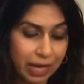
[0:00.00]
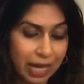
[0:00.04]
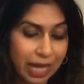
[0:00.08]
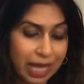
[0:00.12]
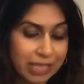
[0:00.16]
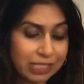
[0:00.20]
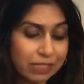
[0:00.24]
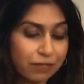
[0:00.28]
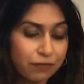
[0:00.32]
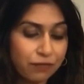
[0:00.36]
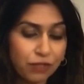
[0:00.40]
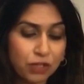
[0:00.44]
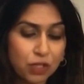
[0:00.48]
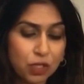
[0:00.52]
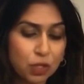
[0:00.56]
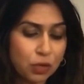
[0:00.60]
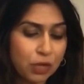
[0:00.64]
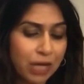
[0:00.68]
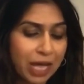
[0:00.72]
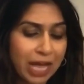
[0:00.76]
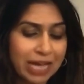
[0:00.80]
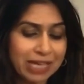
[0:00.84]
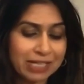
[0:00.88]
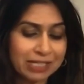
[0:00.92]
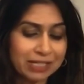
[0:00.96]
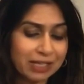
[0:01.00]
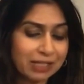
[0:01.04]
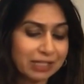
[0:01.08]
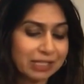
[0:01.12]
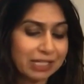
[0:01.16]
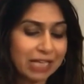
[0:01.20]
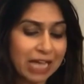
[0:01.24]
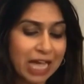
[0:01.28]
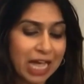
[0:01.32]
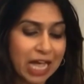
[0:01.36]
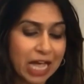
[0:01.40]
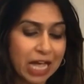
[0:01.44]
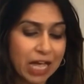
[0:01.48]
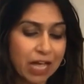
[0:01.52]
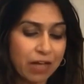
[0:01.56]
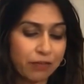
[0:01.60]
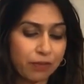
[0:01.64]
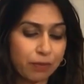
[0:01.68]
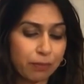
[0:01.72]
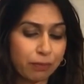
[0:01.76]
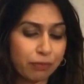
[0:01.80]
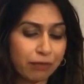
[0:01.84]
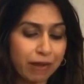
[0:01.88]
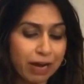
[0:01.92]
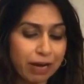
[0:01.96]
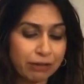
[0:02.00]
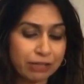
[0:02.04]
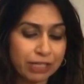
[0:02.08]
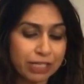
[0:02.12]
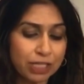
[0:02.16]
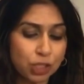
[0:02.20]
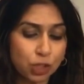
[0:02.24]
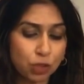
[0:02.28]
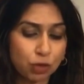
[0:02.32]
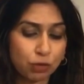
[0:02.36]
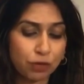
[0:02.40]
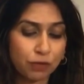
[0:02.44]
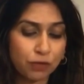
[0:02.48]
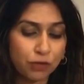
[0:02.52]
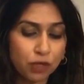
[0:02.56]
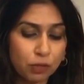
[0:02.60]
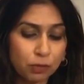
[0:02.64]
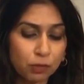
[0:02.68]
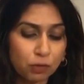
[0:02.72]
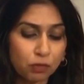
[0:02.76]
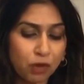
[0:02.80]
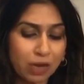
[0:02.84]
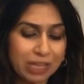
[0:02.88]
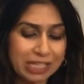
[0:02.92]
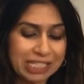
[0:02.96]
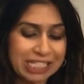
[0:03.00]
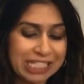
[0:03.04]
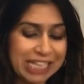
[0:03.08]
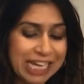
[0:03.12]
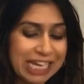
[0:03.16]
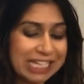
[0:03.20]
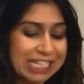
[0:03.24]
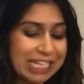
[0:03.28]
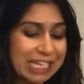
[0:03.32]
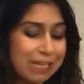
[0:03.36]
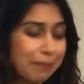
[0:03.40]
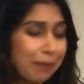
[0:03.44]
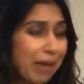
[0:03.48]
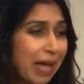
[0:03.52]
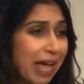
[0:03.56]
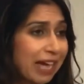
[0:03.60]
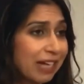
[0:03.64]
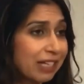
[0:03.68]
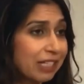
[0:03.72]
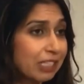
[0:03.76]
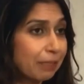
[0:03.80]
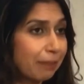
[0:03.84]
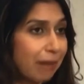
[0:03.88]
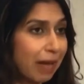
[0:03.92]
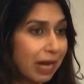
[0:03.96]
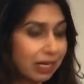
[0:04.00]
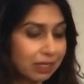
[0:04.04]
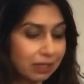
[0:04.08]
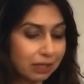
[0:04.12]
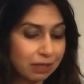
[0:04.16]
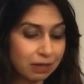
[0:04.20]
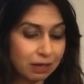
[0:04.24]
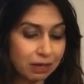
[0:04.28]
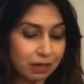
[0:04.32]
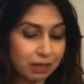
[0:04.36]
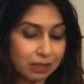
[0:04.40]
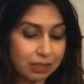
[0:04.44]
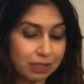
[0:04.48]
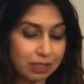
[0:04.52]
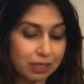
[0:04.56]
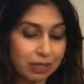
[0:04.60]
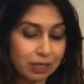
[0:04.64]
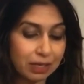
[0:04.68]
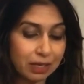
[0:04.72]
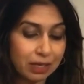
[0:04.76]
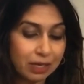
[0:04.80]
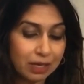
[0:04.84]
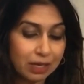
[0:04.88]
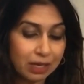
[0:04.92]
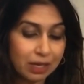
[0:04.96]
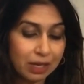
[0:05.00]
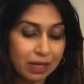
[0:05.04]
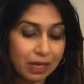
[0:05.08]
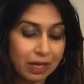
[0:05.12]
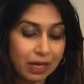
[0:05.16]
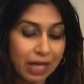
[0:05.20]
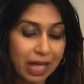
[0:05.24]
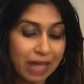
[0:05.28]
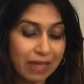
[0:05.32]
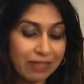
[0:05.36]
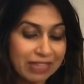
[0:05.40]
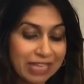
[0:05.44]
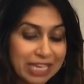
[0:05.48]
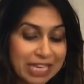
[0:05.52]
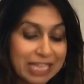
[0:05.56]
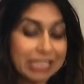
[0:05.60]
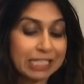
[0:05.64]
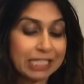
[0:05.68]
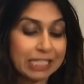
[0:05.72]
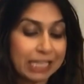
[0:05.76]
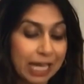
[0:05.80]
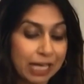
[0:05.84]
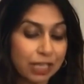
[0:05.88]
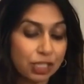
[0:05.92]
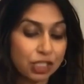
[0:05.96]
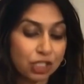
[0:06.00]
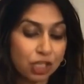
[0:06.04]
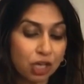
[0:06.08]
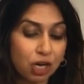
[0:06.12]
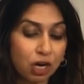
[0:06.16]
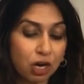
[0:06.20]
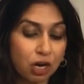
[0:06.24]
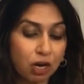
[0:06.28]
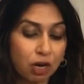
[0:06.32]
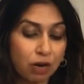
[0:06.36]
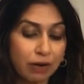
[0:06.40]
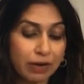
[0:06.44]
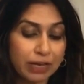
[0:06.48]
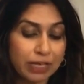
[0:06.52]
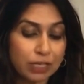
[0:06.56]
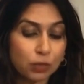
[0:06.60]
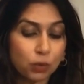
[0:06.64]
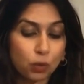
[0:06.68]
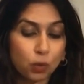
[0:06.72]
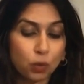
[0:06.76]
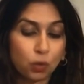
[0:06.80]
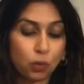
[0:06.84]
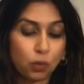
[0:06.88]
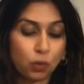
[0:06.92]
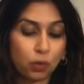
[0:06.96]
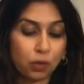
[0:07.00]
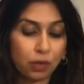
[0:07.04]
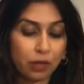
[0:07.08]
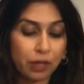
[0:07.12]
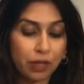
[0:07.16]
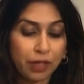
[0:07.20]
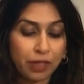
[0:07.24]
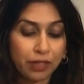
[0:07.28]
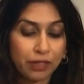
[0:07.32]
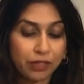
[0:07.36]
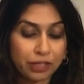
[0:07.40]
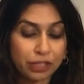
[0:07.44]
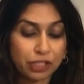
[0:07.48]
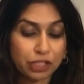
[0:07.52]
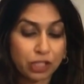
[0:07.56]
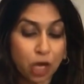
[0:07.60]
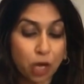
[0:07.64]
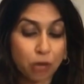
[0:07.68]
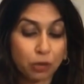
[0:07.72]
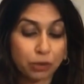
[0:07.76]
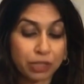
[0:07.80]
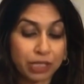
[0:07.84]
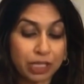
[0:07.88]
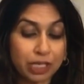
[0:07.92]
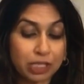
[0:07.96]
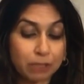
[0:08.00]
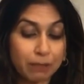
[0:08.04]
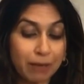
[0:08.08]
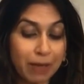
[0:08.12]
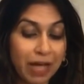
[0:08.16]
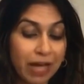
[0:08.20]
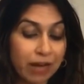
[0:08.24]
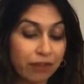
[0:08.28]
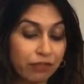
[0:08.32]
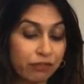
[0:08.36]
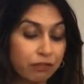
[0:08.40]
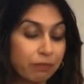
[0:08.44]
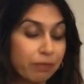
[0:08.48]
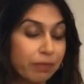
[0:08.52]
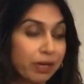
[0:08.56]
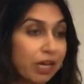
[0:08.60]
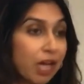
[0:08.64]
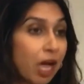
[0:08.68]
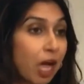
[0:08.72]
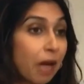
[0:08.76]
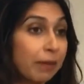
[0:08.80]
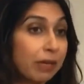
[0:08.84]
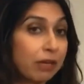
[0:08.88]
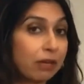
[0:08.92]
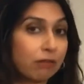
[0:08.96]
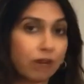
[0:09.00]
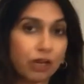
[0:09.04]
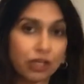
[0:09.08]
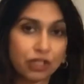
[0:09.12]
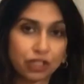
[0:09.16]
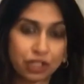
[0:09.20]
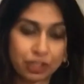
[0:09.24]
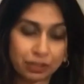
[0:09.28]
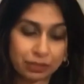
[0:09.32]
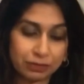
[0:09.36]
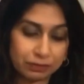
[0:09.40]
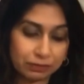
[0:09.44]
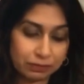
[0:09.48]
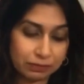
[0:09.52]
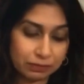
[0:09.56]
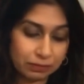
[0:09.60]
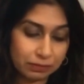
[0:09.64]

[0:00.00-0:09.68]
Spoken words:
As if the UK doesn't have a proud history of human rights dating back to Magna Carta, and the ECHR is all that is holding us back from becoming Russia.